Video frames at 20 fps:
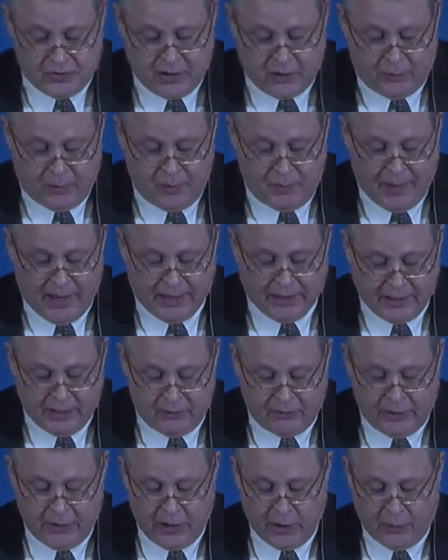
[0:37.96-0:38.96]
that we might
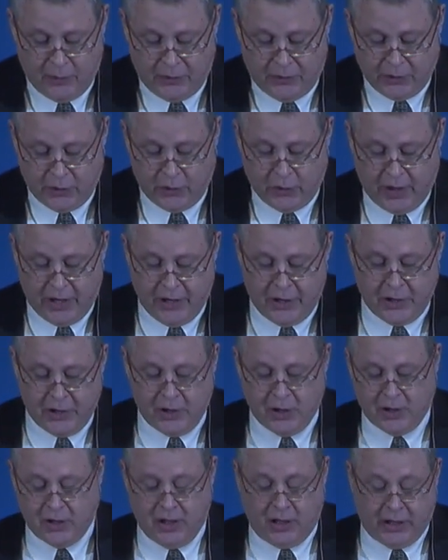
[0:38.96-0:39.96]
leave here with a
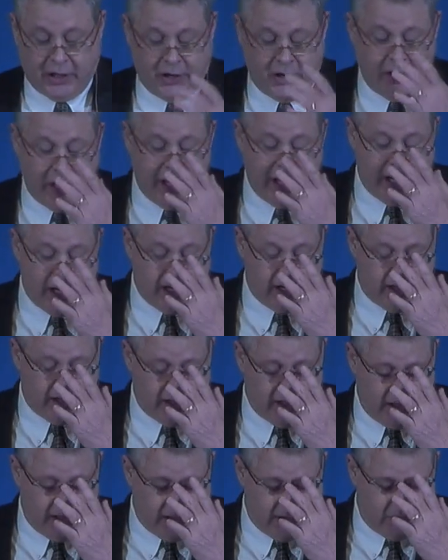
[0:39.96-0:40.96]
greater clarity
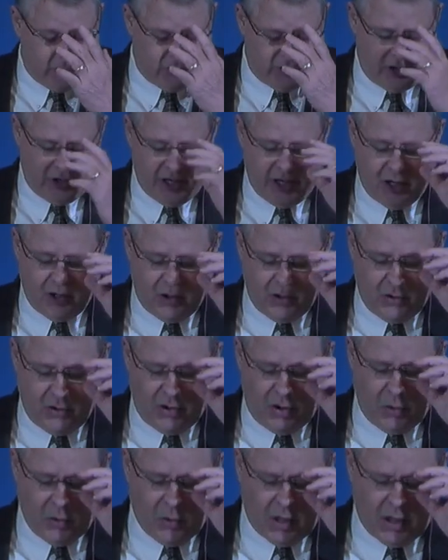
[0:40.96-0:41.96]
concerning who
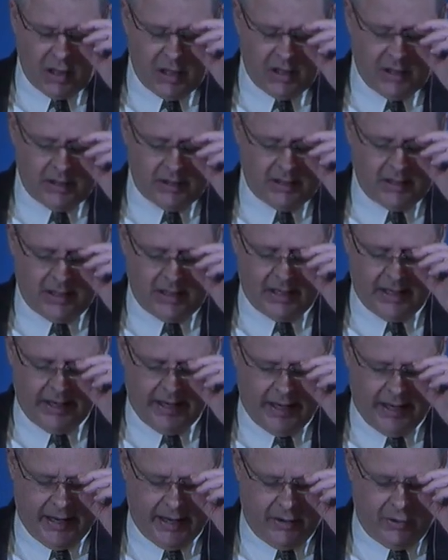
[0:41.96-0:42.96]
you are
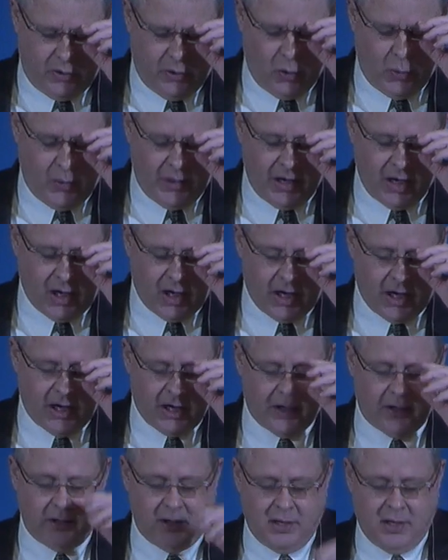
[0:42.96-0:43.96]
and who we
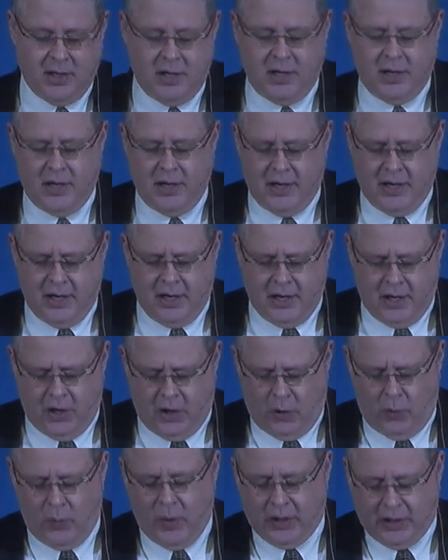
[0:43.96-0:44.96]
are
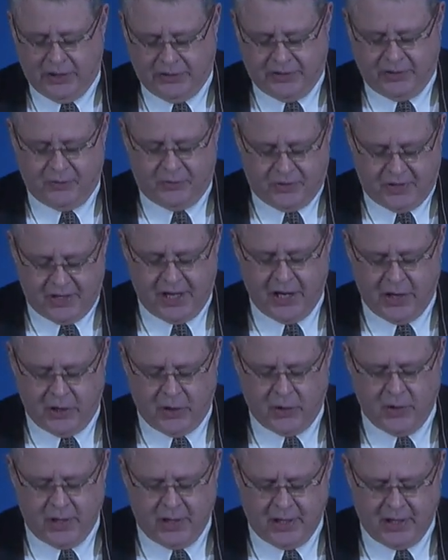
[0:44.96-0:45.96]
relative to
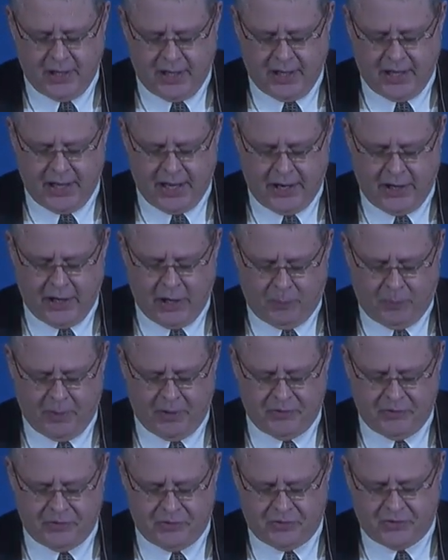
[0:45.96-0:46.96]
you. And help
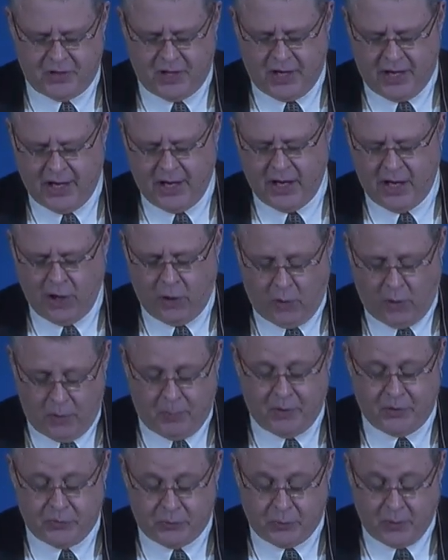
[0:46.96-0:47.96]
us, uh, equip
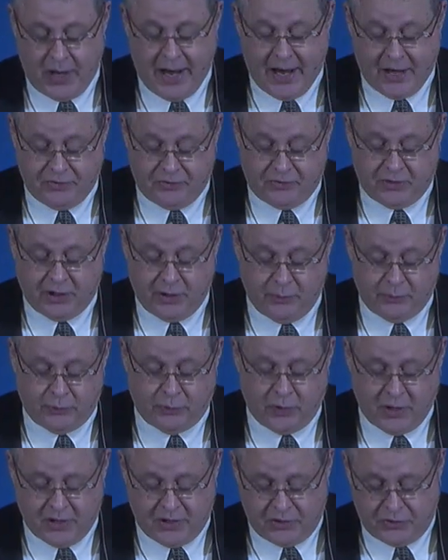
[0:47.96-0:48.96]
us, we ask, to live
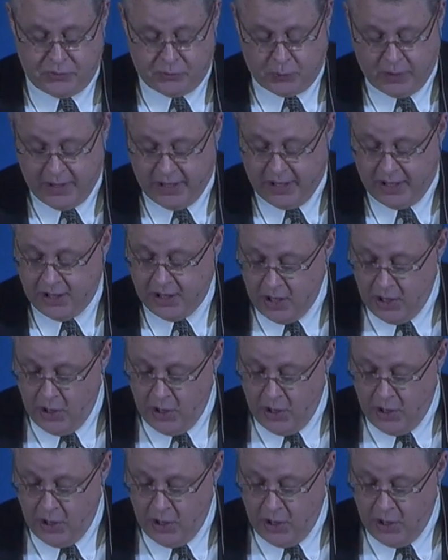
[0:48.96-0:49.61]
for you this week.